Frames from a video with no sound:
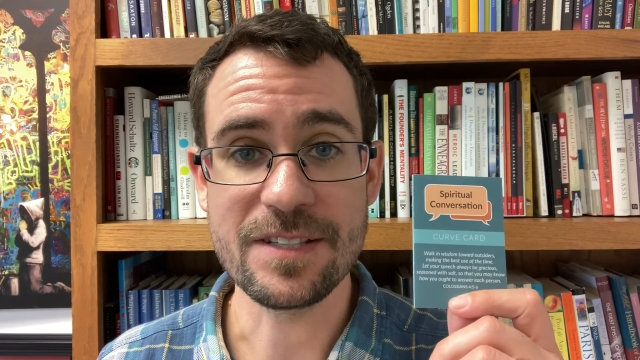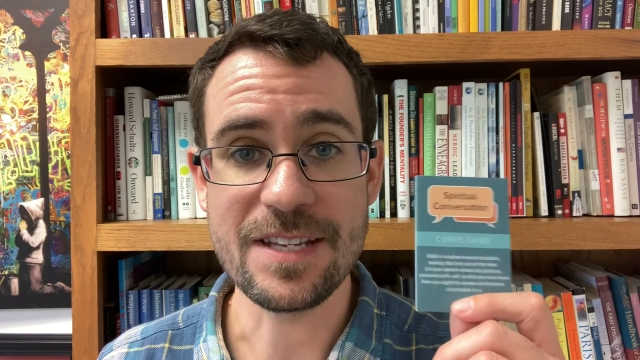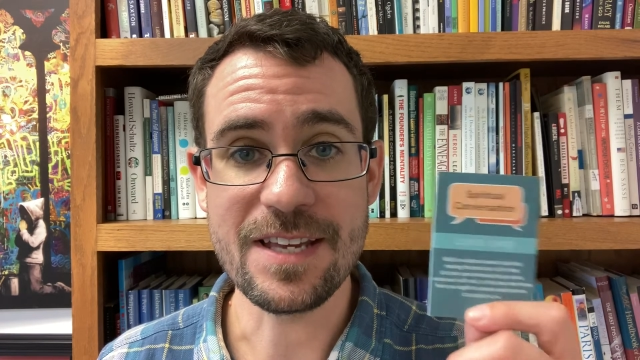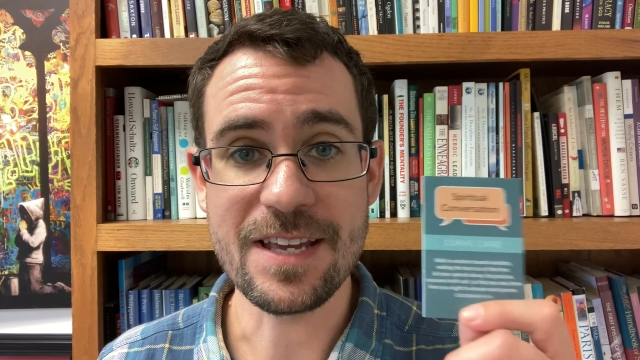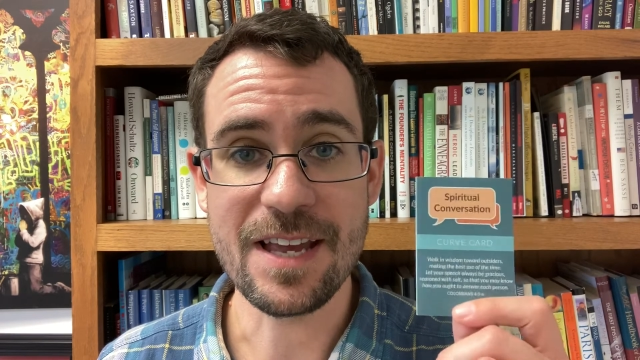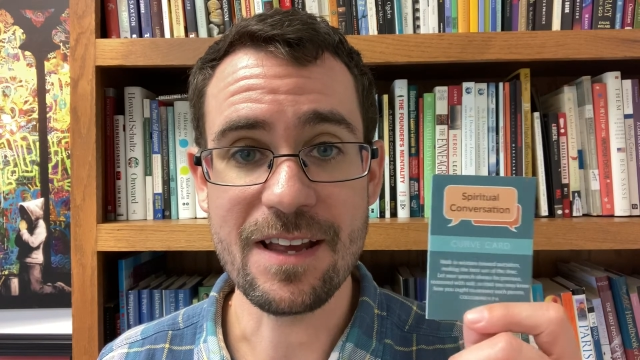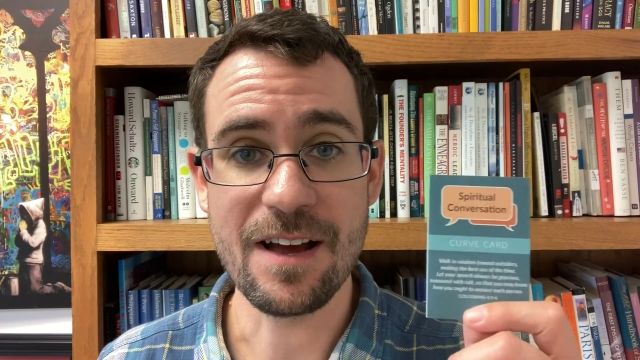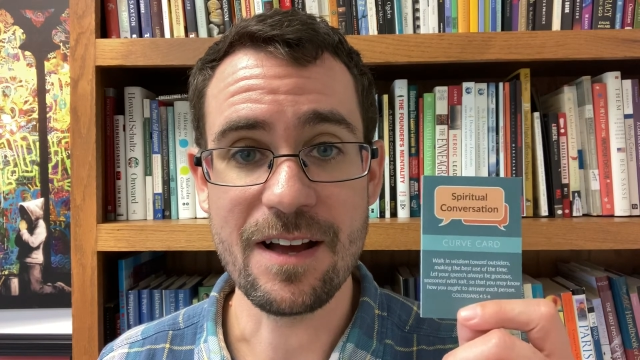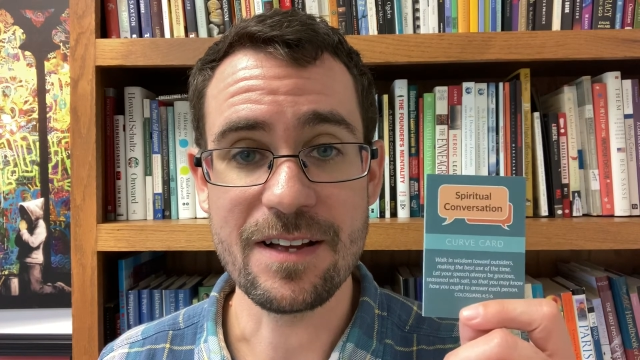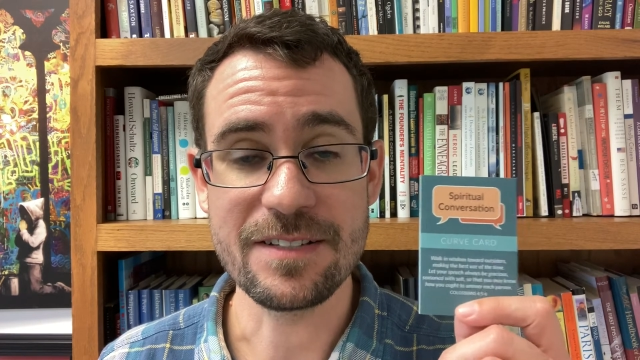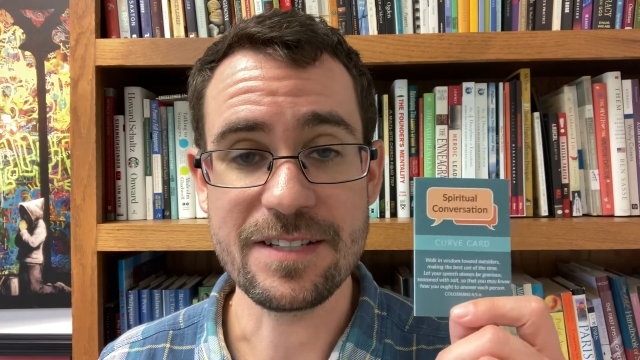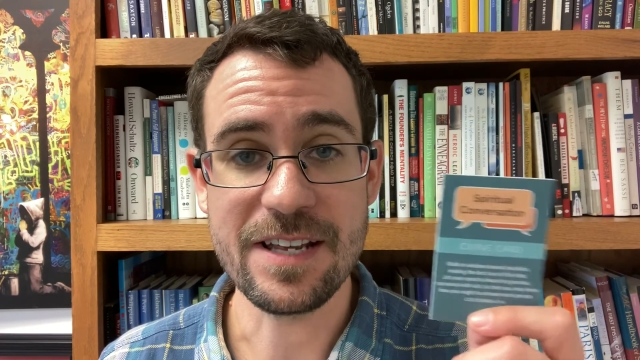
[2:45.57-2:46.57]

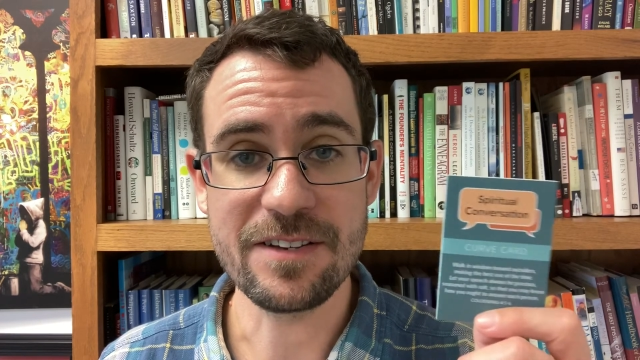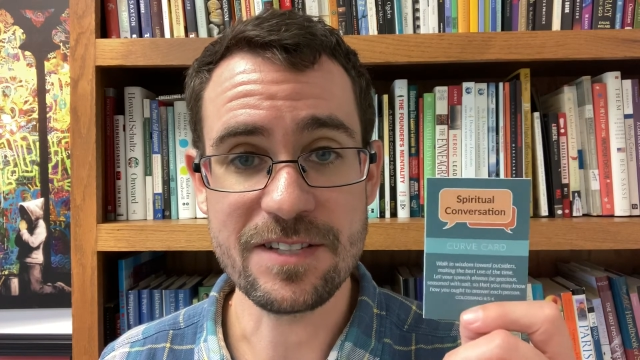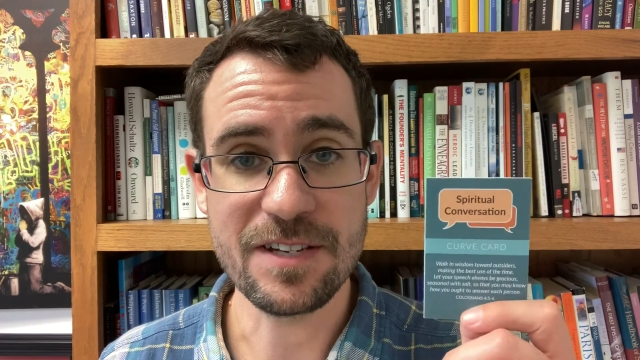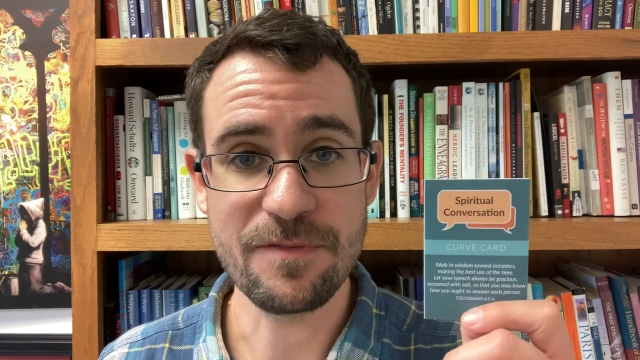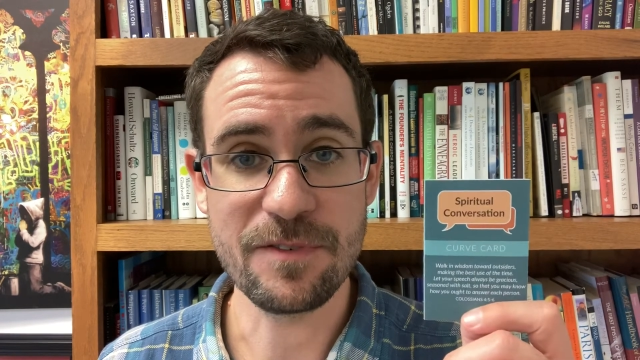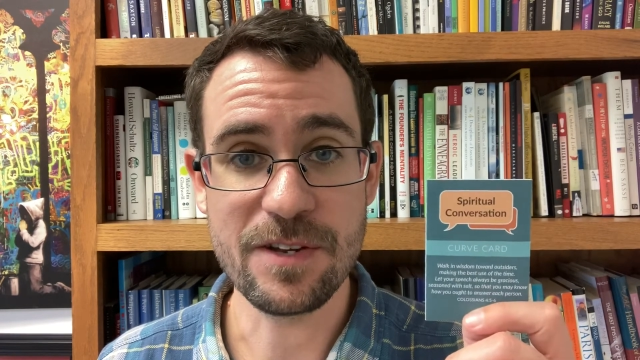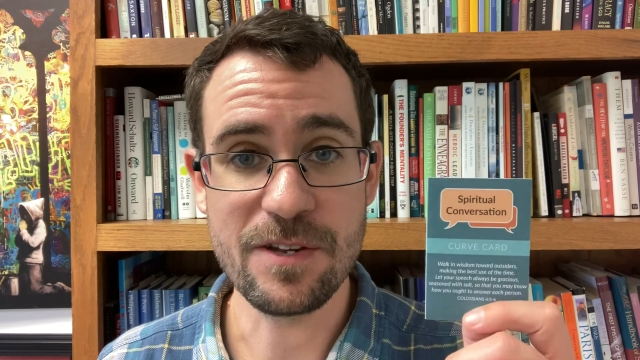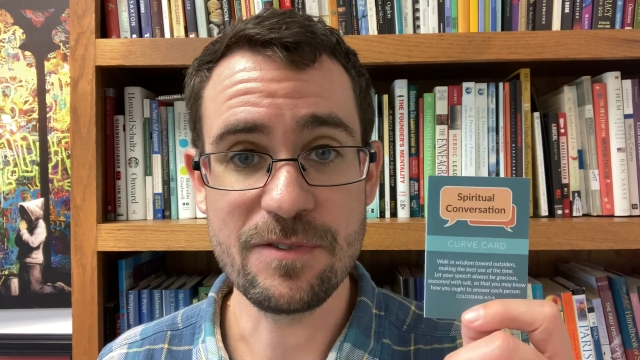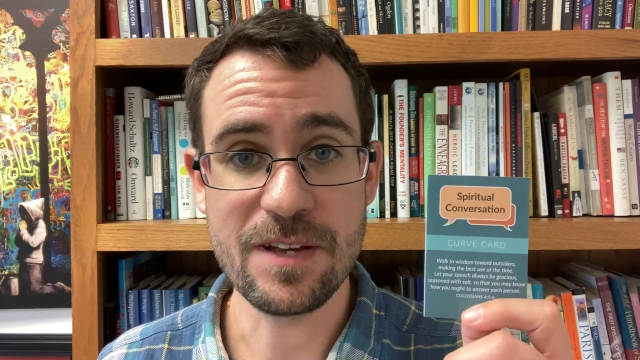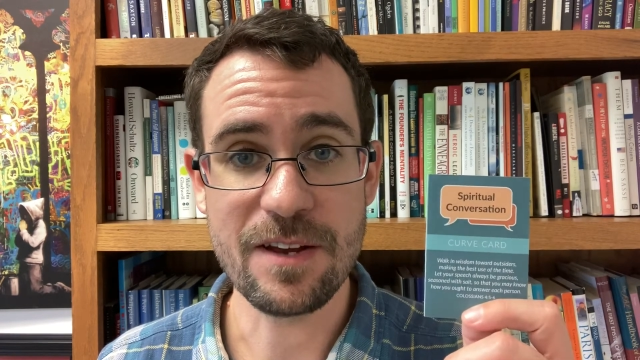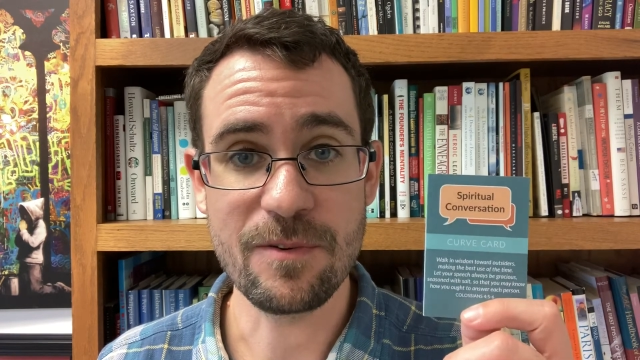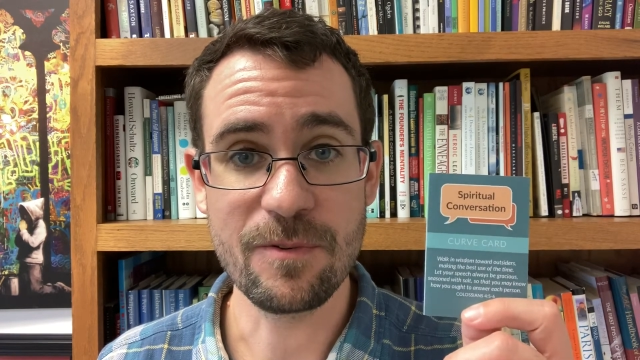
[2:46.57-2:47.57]

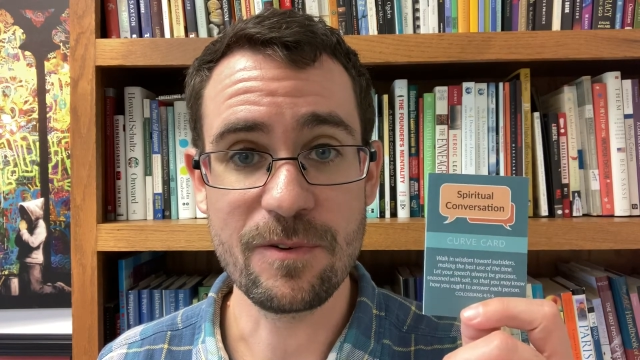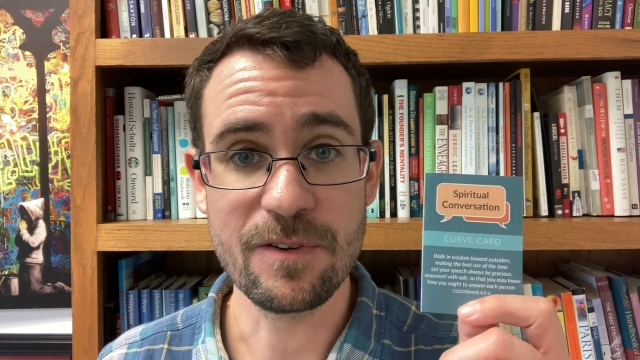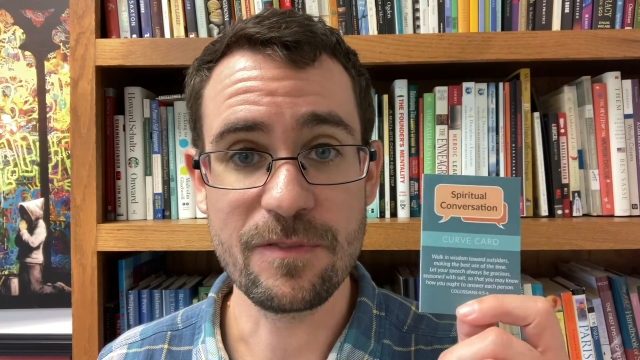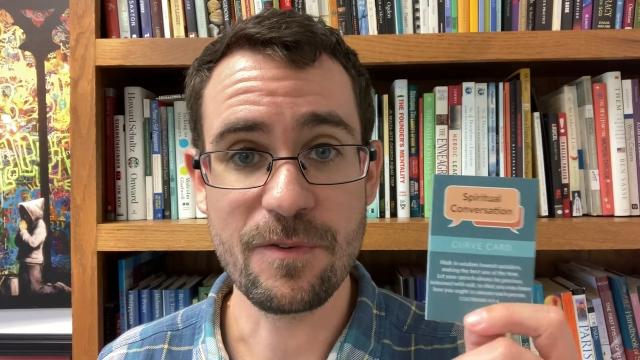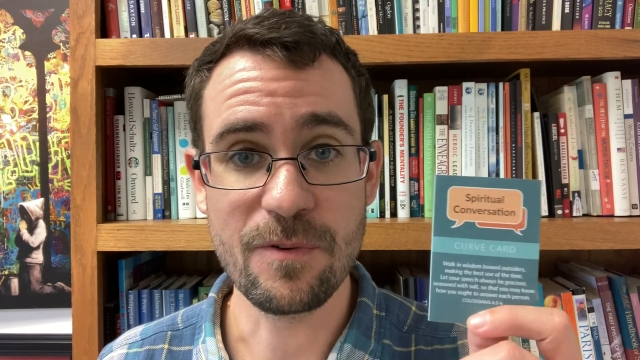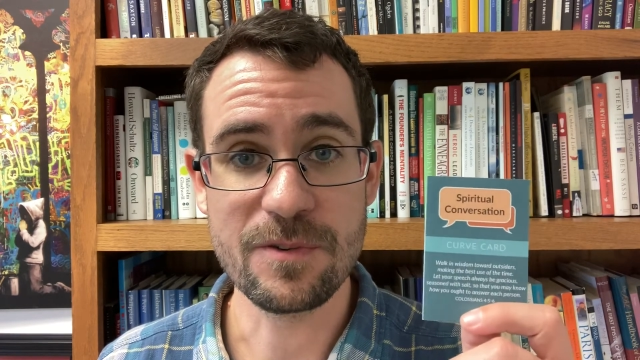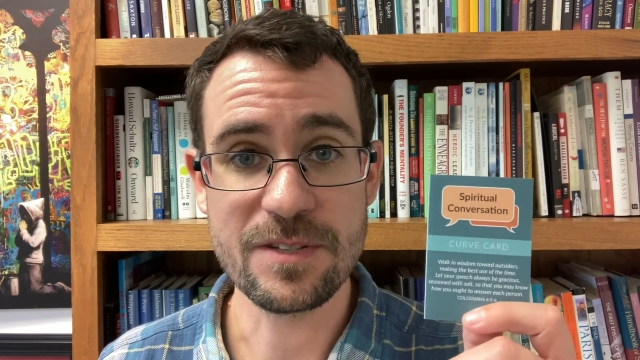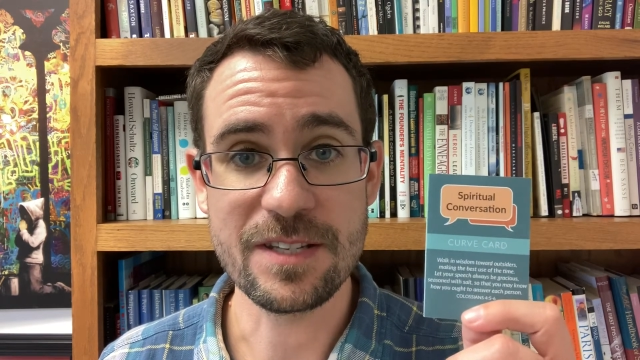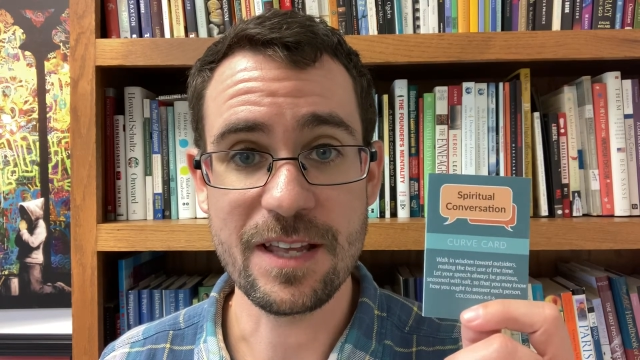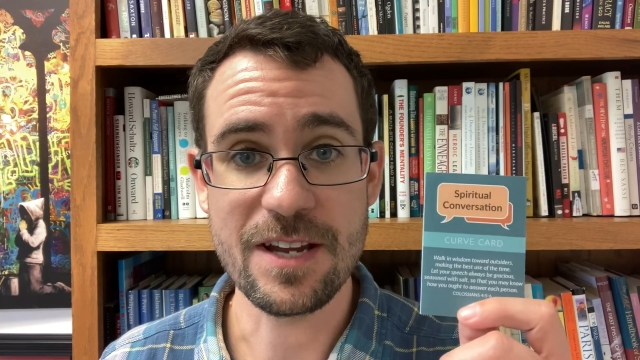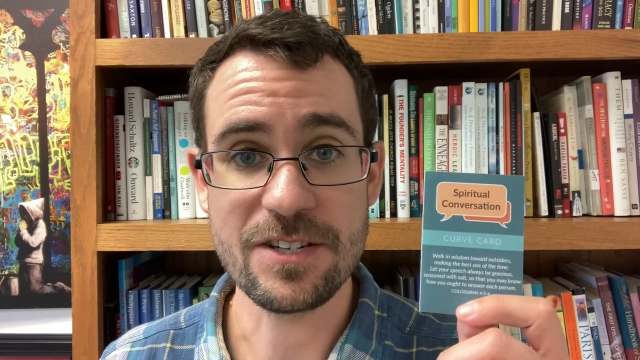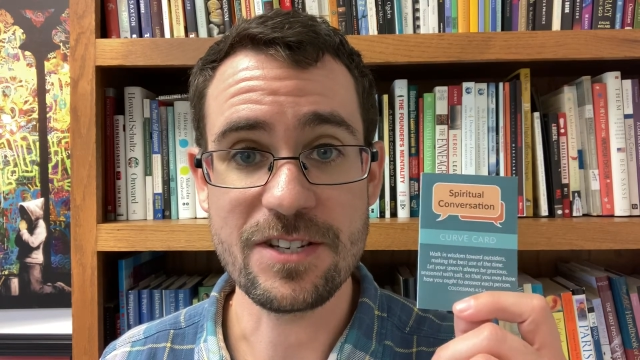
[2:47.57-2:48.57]

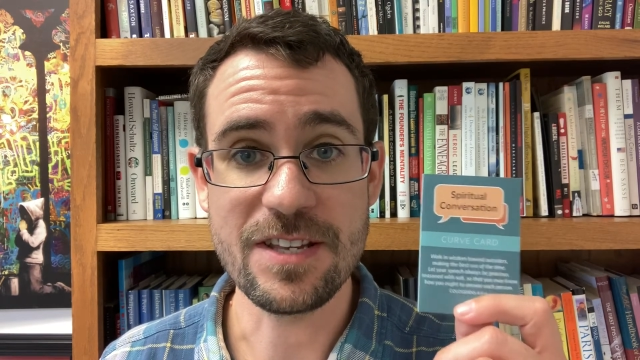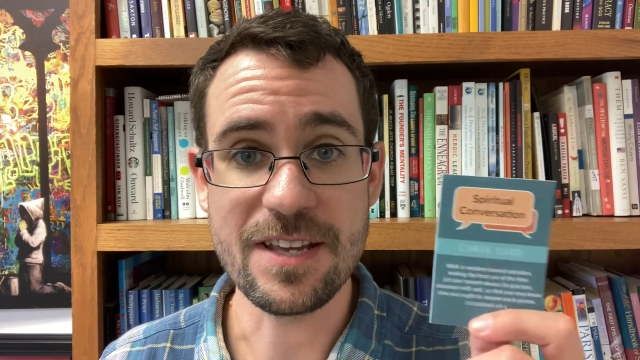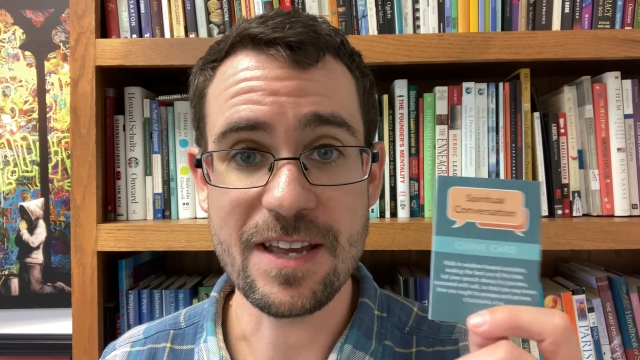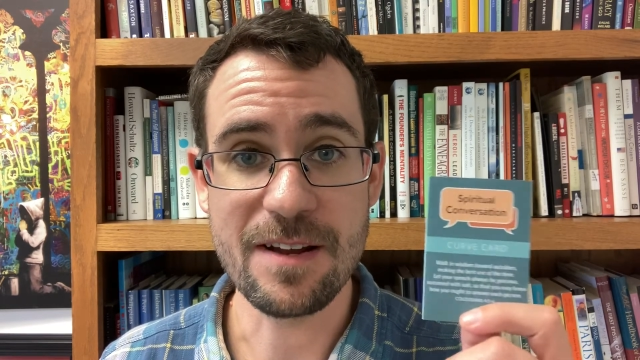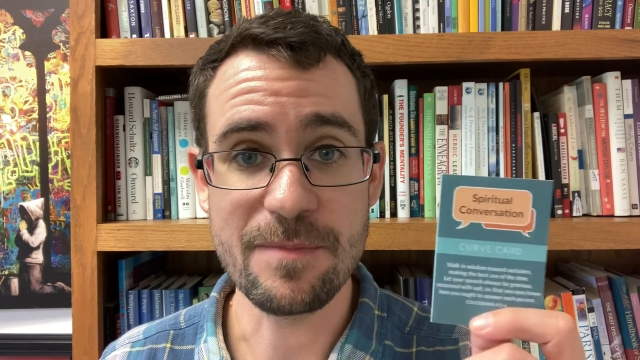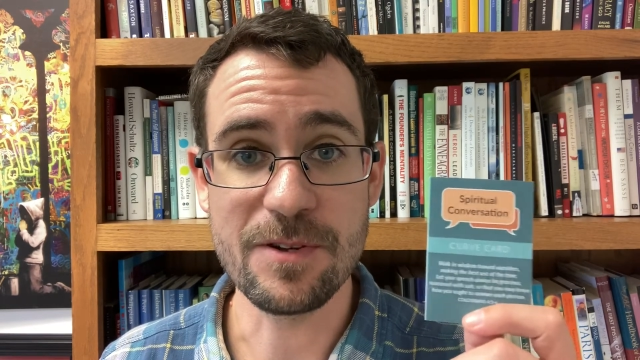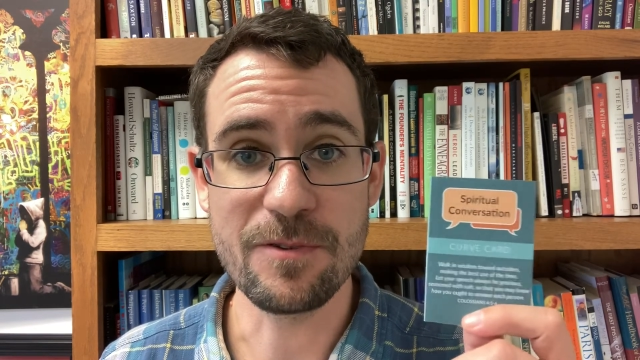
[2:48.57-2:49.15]
tlc4u.org/TKW